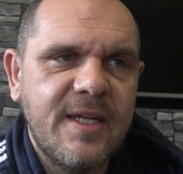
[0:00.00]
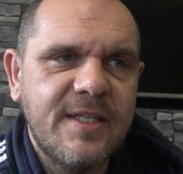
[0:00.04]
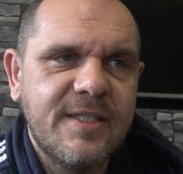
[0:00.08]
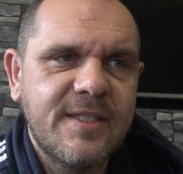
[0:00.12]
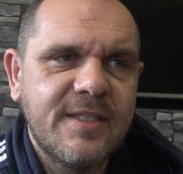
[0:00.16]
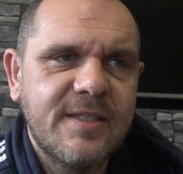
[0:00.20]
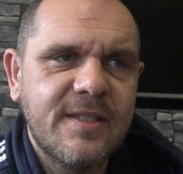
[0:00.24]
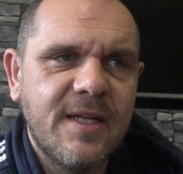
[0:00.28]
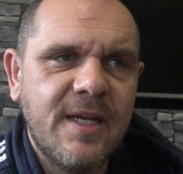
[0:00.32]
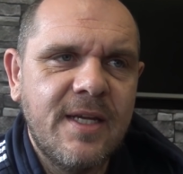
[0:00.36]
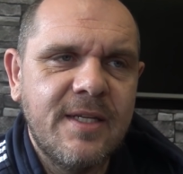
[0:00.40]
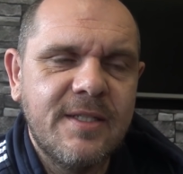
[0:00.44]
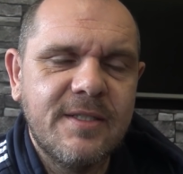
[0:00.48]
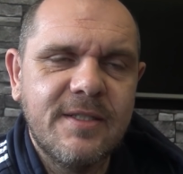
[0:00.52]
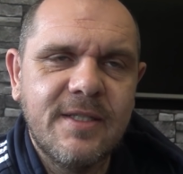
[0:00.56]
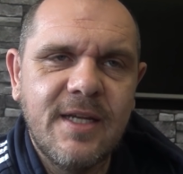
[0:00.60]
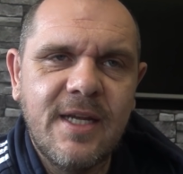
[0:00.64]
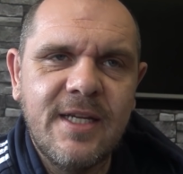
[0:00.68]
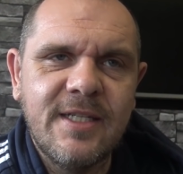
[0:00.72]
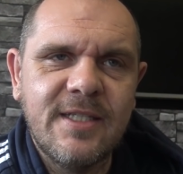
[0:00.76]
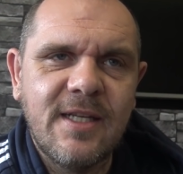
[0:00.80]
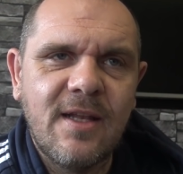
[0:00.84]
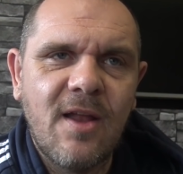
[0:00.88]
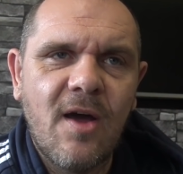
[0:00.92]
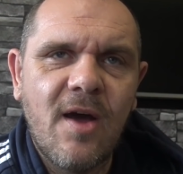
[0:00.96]

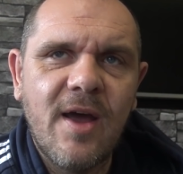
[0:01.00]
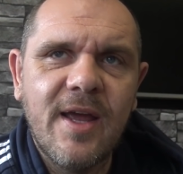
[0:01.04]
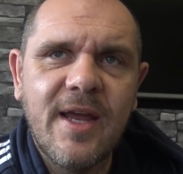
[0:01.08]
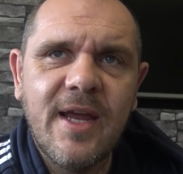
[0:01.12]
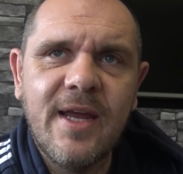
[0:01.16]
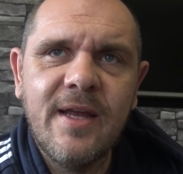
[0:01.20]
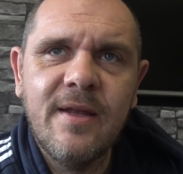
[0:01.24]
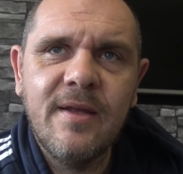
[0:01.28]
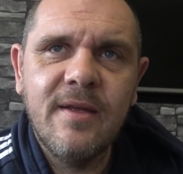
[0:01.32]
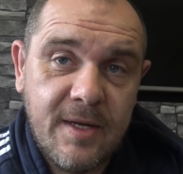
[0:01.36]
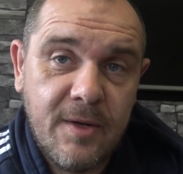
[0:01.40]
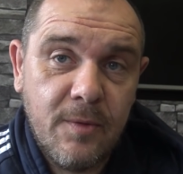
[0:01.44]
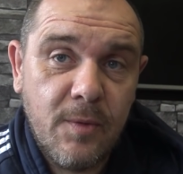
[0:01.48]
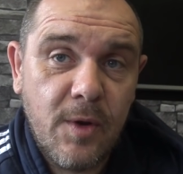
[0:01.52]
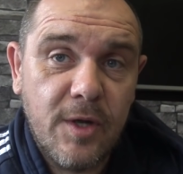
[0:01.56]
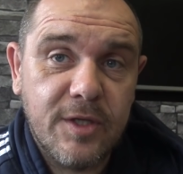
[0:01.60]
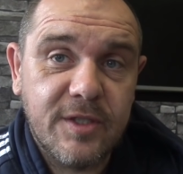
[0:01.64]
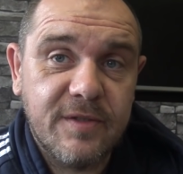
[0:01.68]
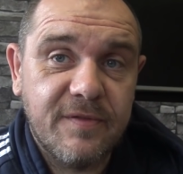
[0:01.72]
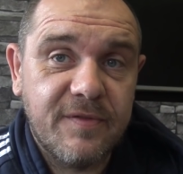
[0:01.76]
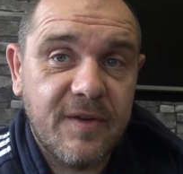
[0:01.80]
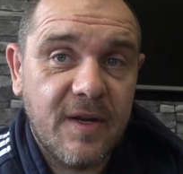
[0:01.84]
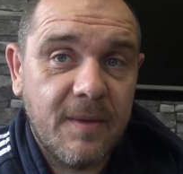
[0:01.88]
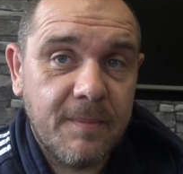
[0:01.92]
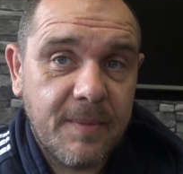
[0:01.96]
He's lying, in the
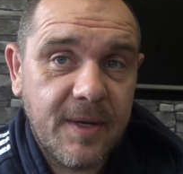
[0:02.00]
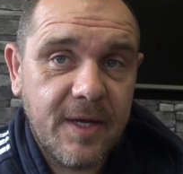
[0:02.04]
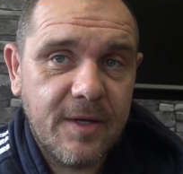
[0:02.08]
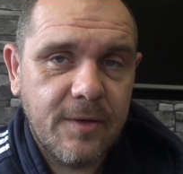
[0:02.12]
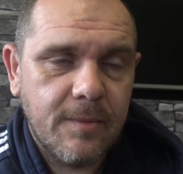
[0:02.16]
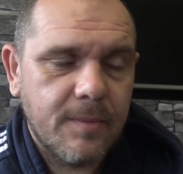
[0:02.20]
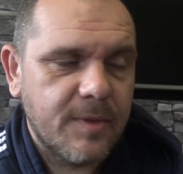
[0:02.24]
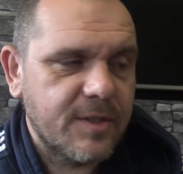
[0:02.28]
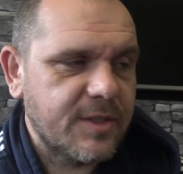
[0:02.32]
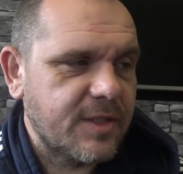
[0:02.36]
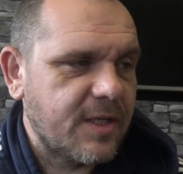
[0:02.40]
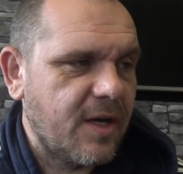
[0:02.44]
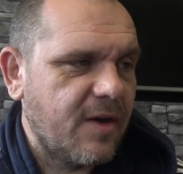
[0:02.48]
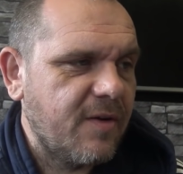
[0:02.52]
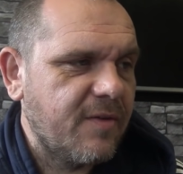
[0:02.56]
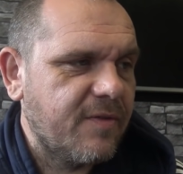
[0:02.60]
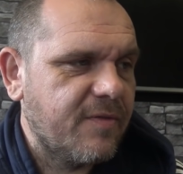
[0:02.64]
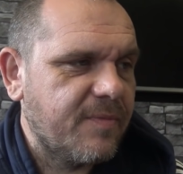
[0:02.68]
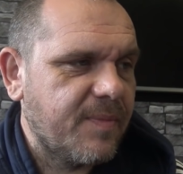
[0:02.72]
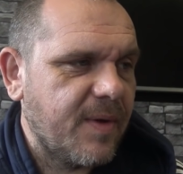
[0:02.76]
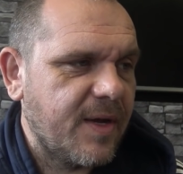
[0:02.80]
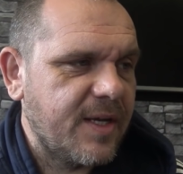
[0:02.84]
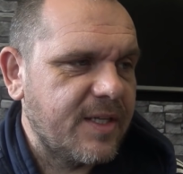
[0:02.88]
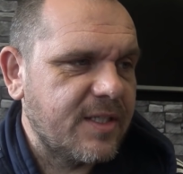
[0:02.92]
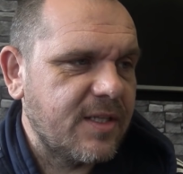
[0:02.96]
words of Philip Beard, not
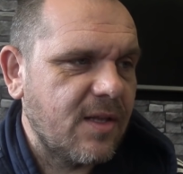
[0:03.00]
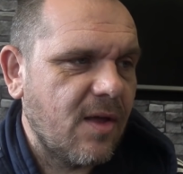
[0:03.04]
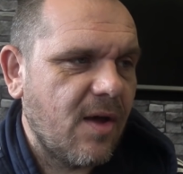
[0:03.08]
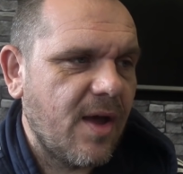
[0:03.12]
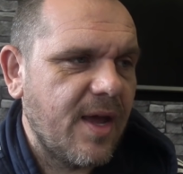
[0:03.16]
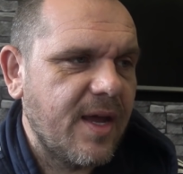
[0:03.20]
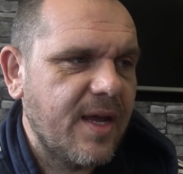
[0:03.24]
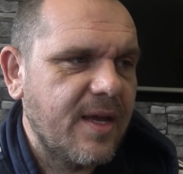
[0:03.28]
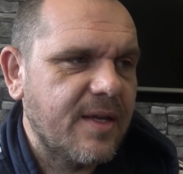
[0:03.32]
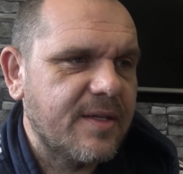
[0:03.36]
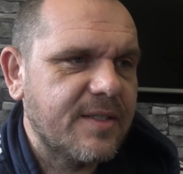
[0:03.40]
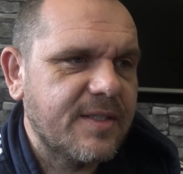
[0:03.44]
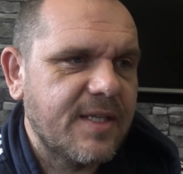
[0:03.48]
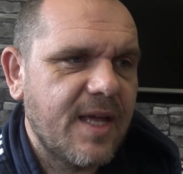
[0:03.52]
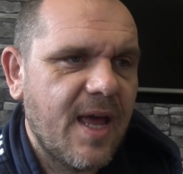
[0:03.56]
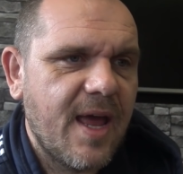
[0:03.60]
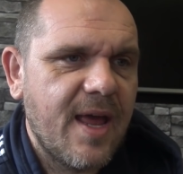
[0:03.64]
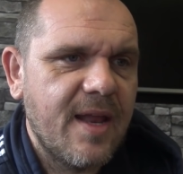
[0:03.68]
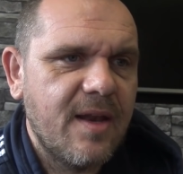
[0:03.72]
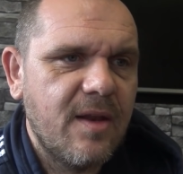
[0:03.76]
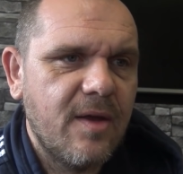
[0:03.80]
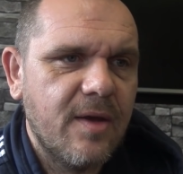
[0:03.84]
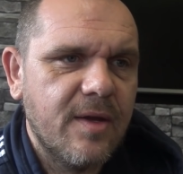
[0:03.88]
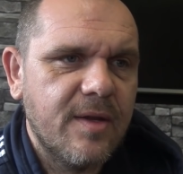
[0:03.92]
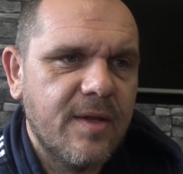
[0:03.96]
myself, but he's lying and
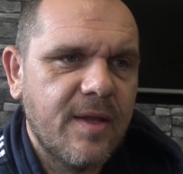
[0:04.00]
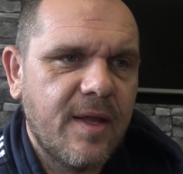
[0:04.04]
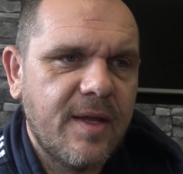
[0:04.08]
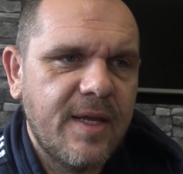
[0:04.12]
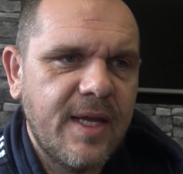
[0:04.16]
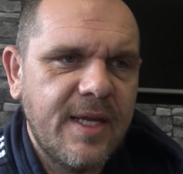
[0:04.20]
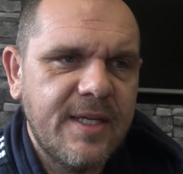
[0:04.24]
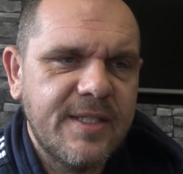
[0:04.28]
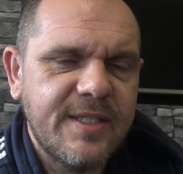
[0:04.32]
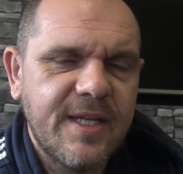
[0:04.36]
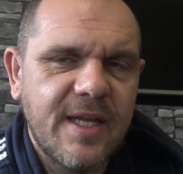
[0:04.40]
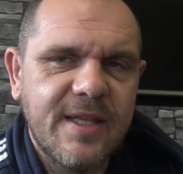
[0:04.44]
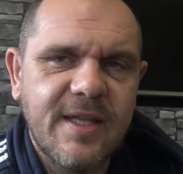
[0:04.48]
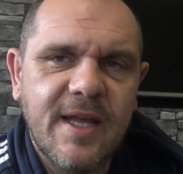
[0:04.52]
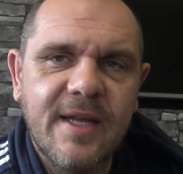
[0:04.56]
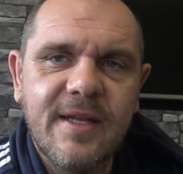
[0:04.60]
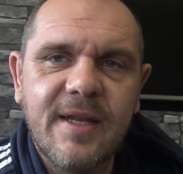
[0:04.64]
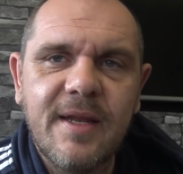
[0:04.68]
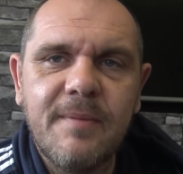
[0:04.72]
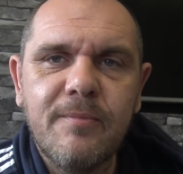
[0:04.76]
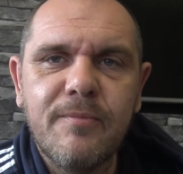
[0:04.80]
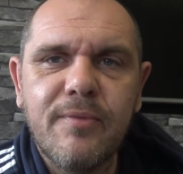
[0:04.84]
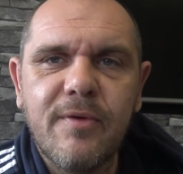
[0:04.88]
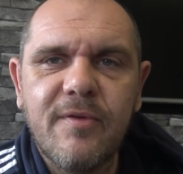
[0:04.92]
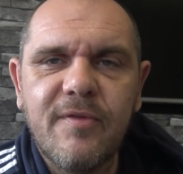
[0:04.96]
saying, look, he said they
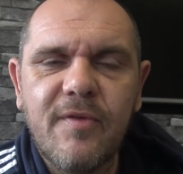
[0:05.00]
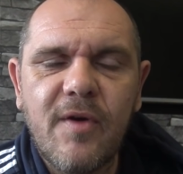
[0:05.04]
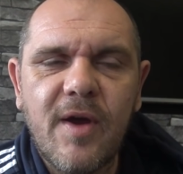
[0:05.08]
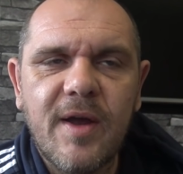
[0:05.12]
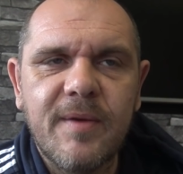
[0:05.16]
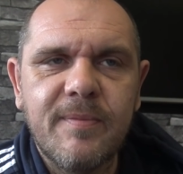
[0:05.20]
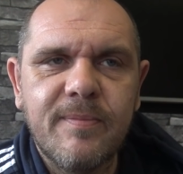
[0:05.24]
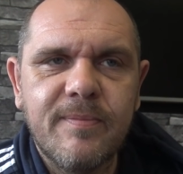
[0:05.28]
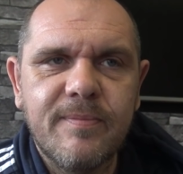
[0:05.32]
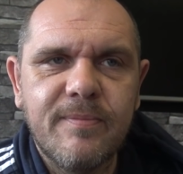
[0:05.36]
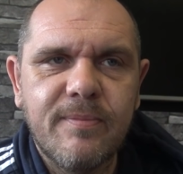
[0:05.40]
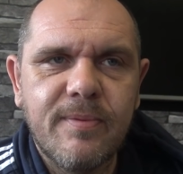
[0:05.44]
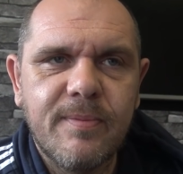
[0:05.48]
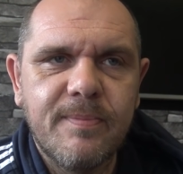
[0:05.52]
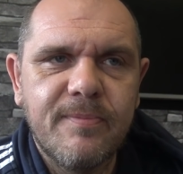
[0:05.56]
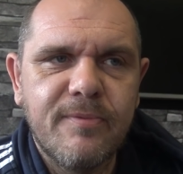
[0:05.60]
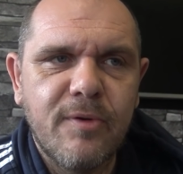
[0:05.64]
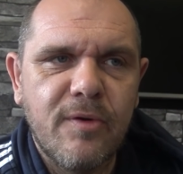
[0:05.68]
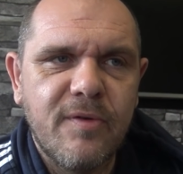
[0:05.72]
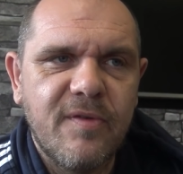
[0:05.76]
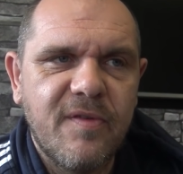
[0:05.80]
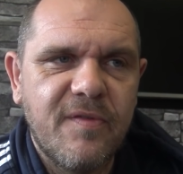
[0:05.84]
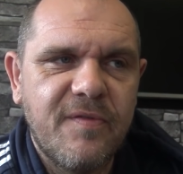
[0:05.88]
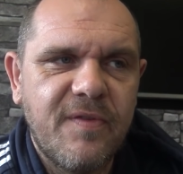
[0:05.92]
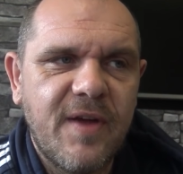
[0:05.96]
didn't provide
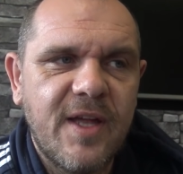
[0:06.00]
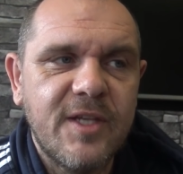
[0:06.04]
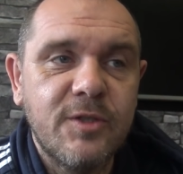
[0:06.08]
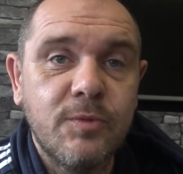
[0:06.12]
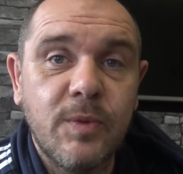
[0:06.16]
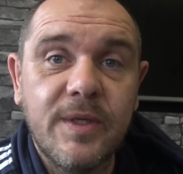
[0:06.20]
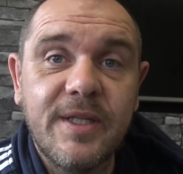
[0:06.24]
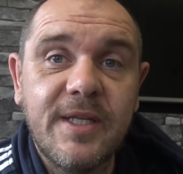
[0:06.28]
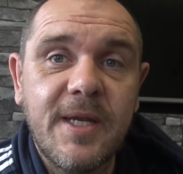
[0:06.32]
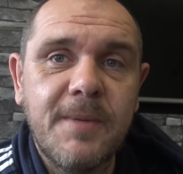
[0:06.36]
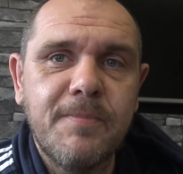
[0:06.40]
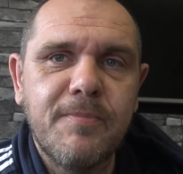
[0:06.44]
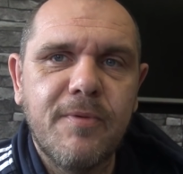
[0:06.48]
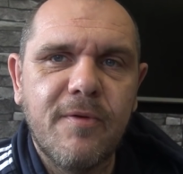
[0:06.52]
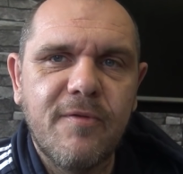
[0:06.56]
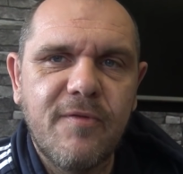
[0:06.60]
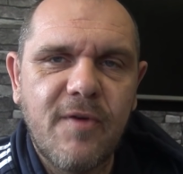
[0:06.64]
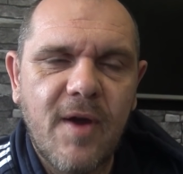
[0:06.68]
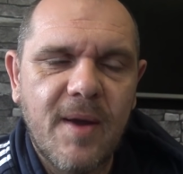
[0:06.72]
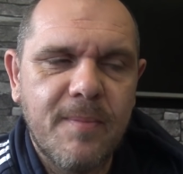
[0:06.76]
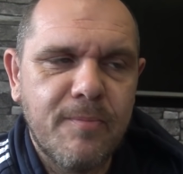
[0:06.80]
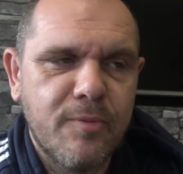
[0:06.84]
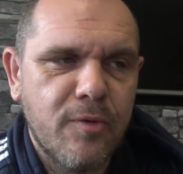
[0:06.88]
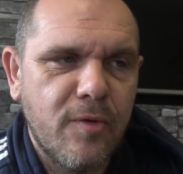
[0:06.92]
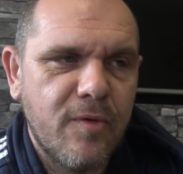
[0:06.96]
proof of funds. We did
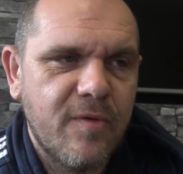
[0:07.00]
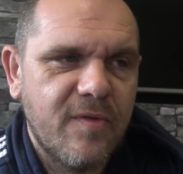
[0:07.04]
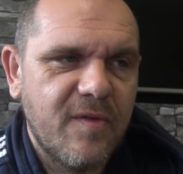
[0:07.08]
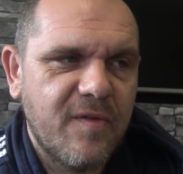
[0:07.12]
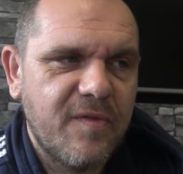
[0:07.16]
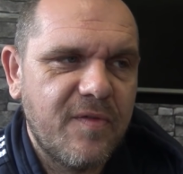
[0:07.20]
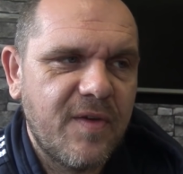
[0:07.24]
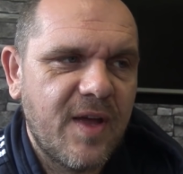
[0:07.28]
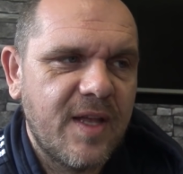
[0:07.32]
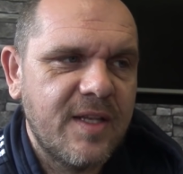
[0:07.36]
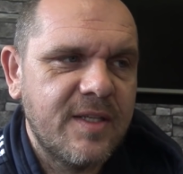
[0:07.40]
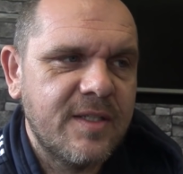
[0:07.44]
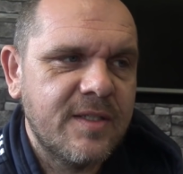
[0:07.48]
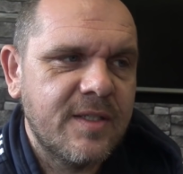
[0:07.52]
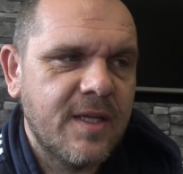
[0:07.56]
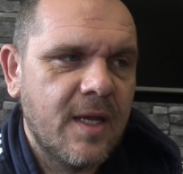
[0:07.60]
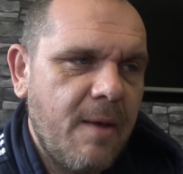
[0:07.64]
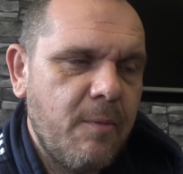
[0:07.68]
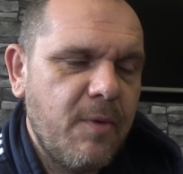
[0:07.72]
provide proof of funds.